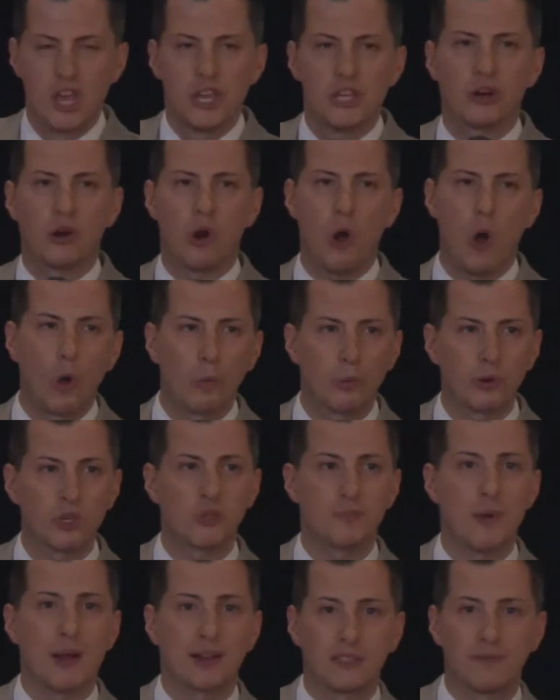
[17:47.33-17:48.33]
your whole
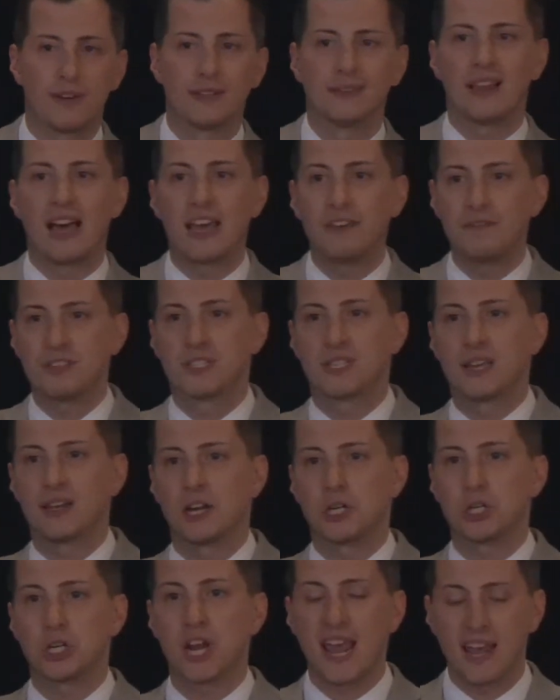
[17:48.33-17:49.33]
perspective on life is
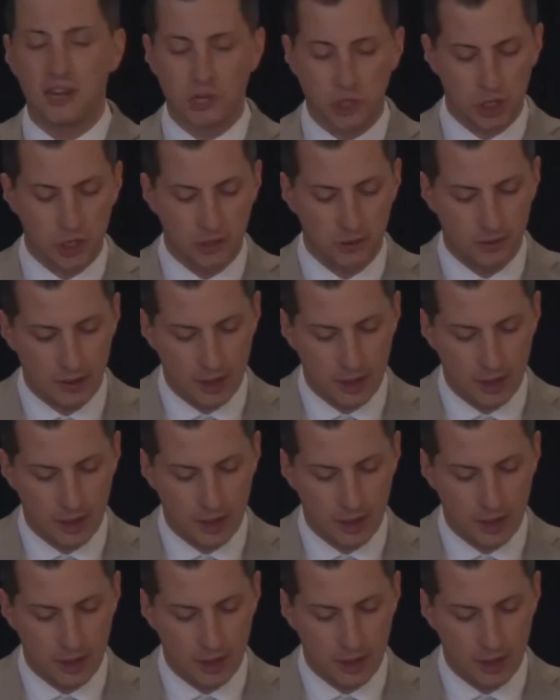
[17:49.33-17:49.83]
going to change.